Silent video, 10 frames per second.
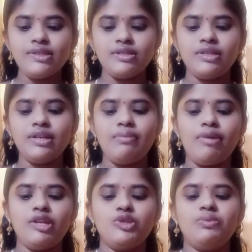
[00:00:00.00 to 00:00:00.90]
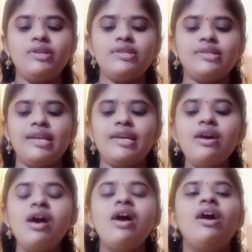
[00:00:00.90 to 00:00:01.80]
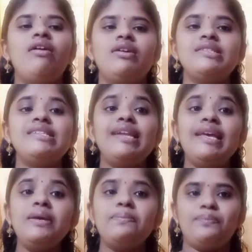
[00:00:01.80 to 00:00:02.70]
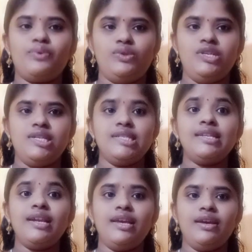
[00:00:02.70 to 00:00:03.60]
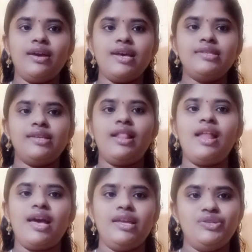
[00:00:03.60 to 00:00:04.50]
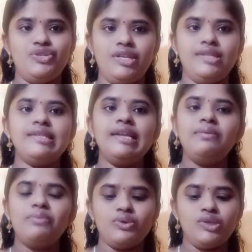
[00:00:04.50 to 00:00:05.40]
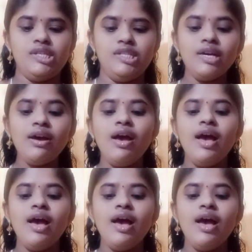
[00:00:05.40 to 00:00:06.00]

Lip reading: Surgical management is like a sling procedure. Sling, S-L-I-N-G, sling procedure.